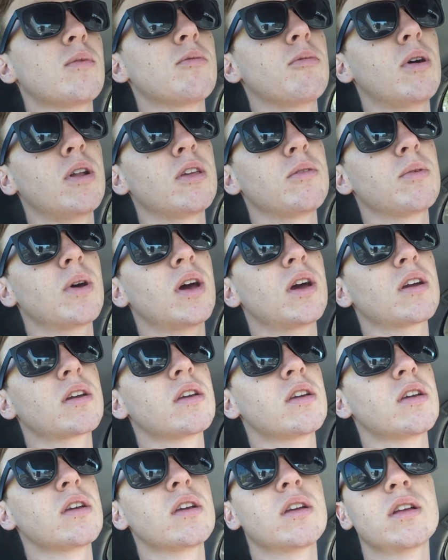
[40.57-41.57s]
my money back.
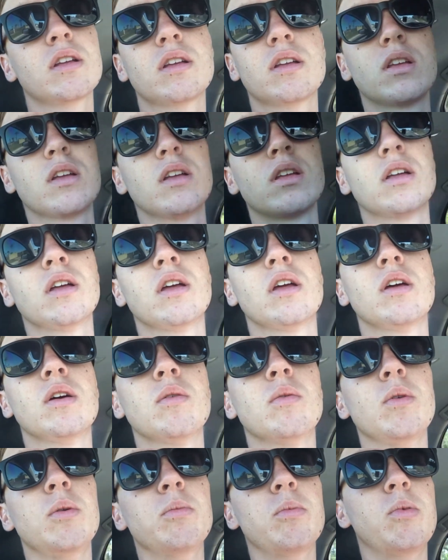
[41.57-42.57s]

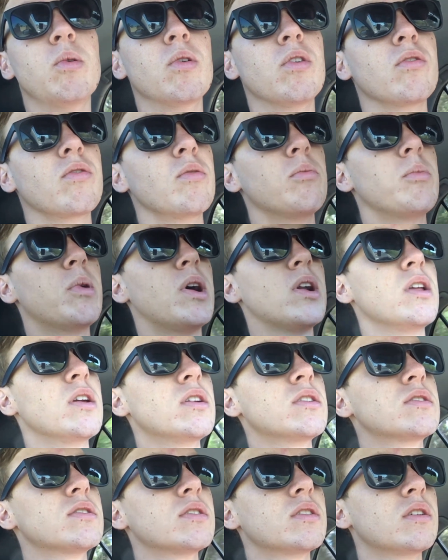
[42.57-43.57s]
I bought it from
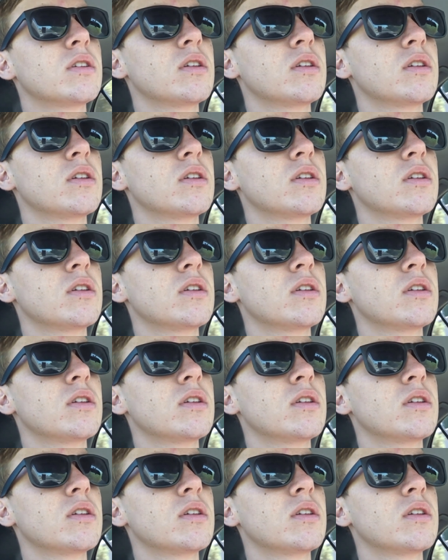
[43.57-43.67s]
Bunnings.